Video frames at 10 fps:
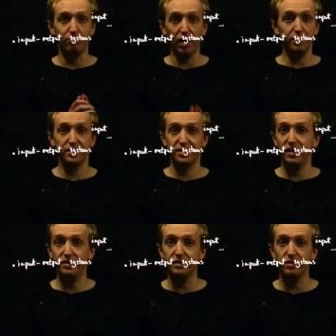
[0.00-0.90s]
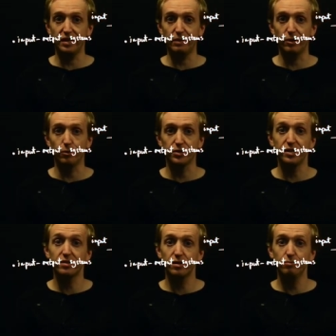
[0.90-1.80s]
understanding dynamical
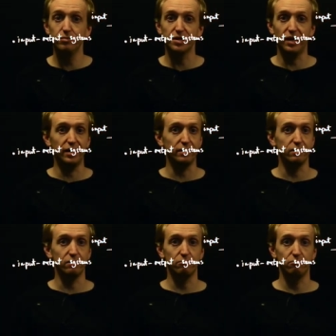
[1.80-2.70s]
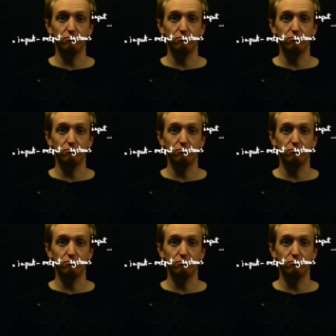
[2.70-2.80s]
systems and